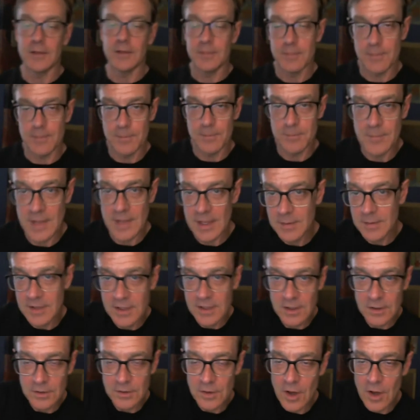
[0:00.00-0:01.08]
maybe
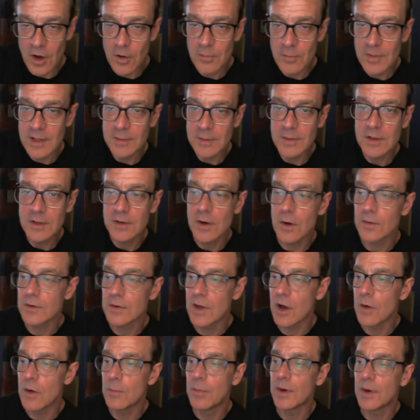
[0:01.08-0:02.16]
you know, maybe you don't
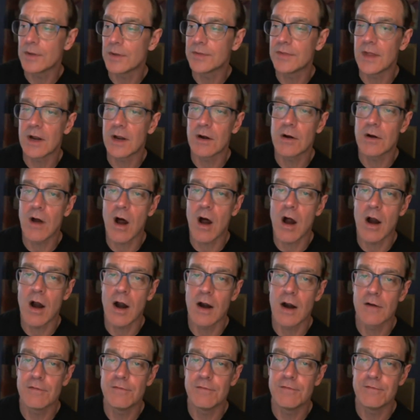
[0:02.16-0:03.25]
know, but there
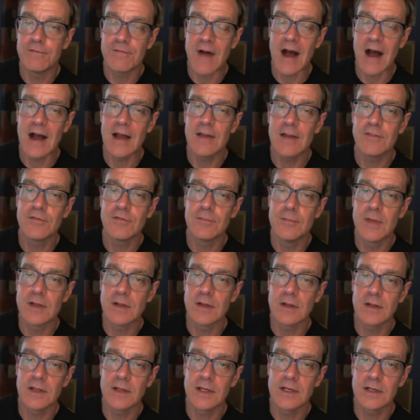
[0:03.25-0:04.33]
are 5
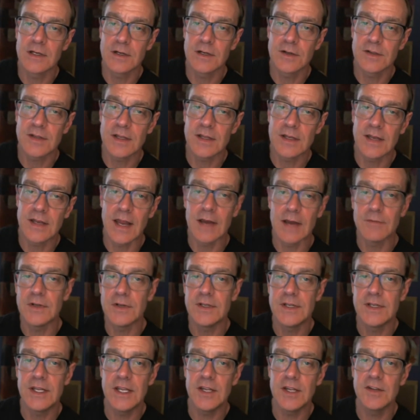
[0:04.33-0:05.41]
milliliters in
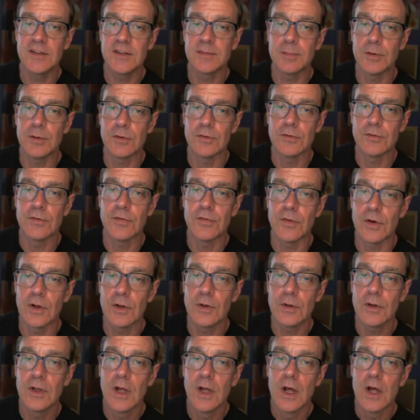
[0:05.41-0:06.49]
every
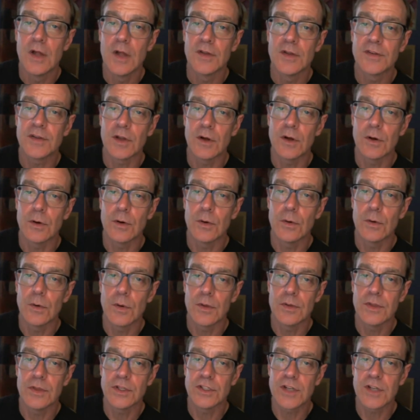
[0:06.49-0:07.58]
teaspoonful. So
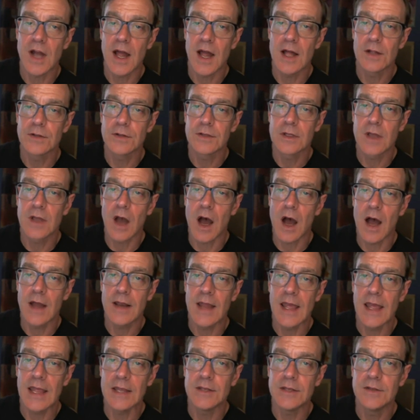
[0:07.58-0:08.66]
the child got
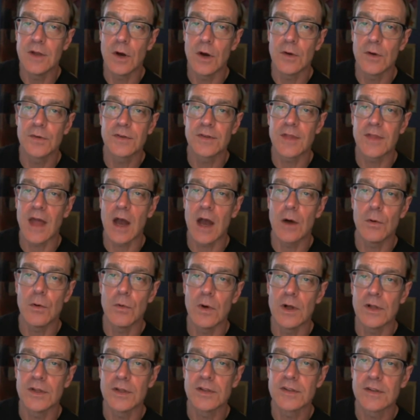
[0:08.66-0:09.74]
a dose that
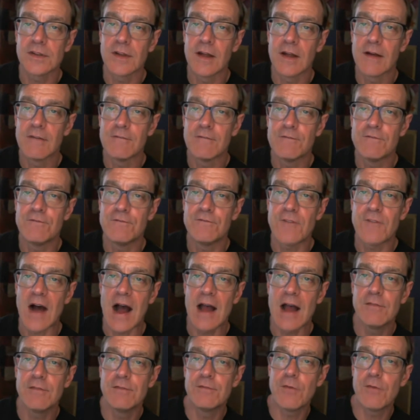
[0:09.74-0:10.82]
was
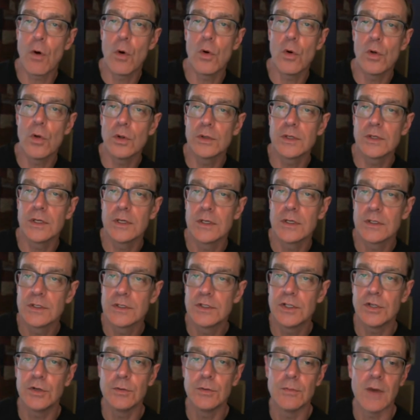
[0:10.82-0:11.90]
5-fold
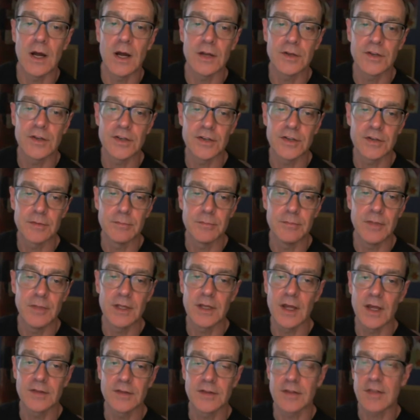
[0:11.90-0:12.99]
too much
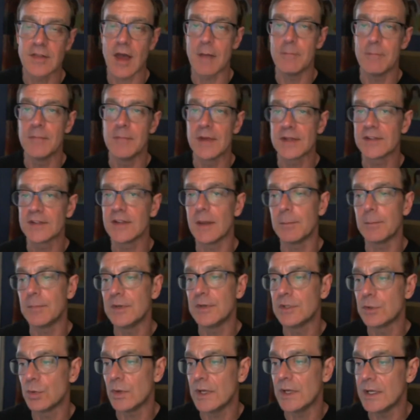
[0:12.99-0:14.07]
because of that mix-up
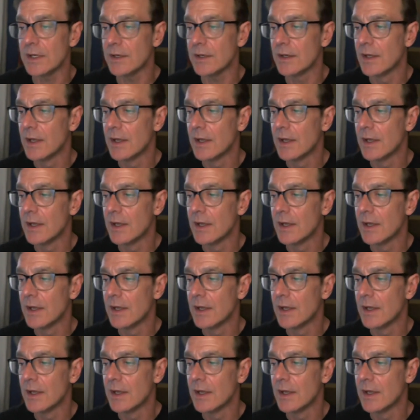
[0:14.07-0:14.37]
between